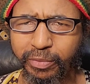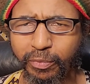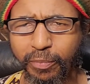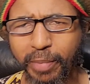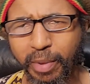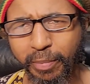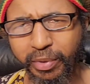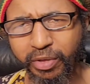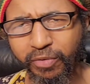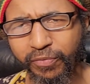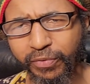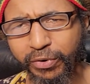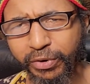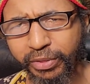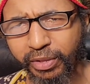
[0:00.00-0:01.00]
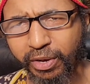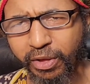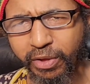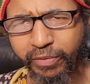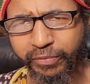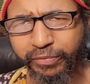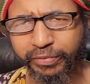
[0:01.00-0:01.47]
remember your first
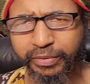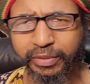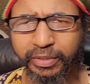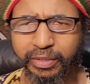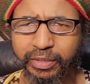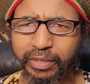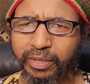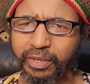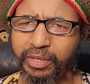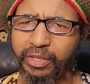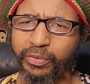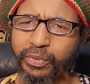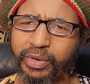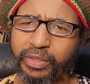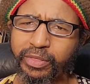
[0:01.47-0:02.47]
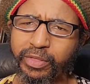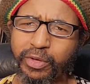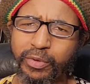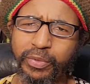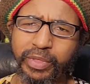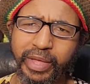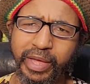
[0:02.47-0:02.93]
love. These were the
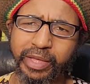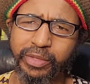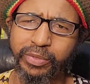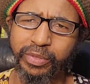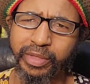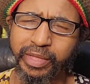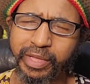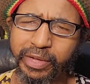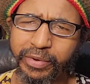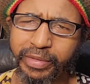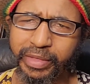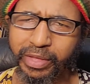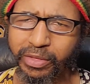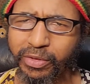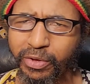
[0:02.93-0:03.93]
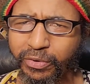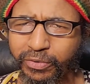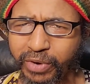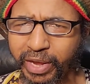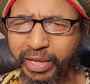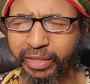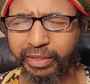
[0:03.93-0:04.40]
songs I used to hear as a young
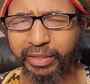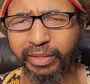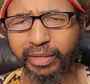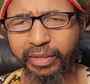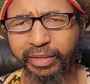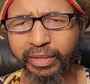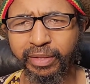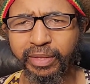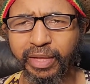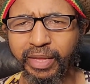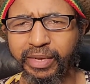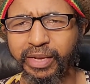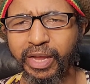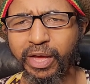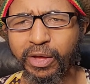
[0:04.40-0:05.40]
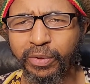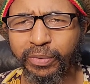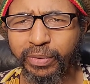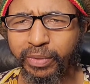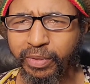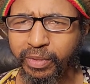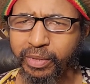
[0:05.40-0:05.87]
Ras. And now
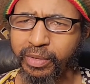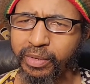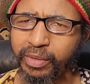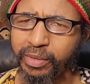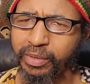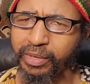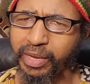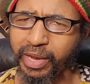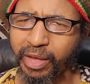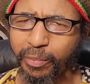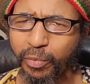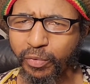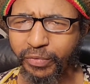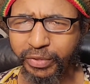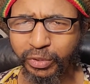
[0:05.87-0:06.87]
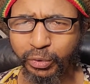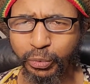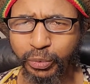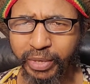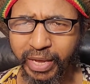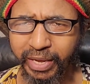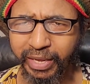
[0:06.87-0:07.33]
that I'm over
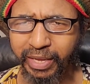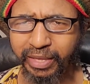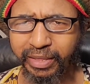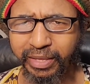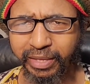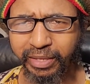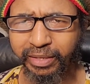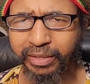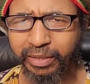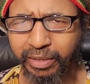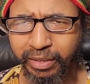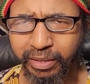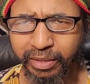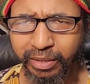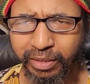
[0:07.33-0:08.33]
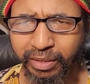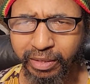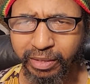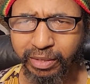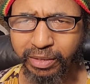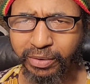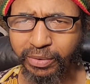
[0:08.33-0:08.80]
2 decades in,
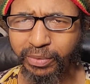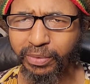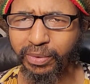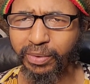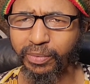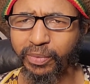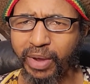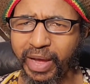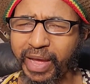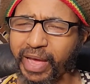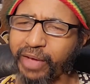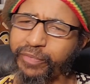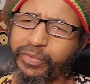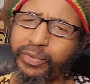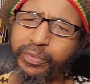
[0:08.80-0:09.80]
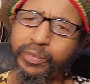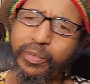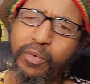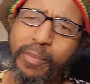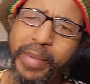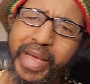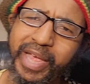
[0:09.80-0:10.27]
you know, I have to
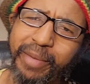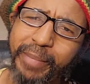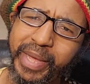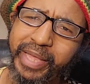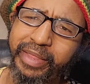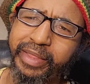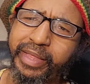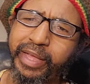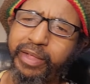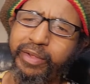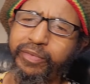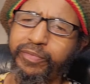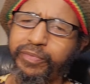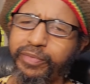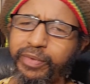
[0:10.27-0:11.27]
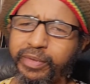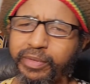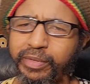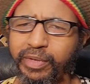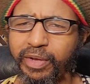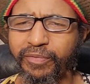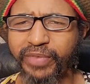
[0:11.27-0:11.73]
remind myself
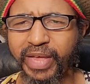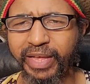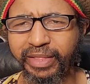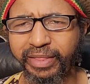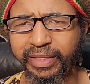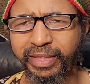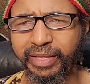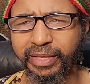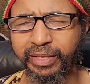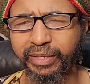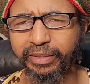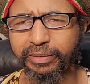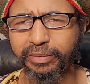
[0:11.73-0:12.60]
of that zeal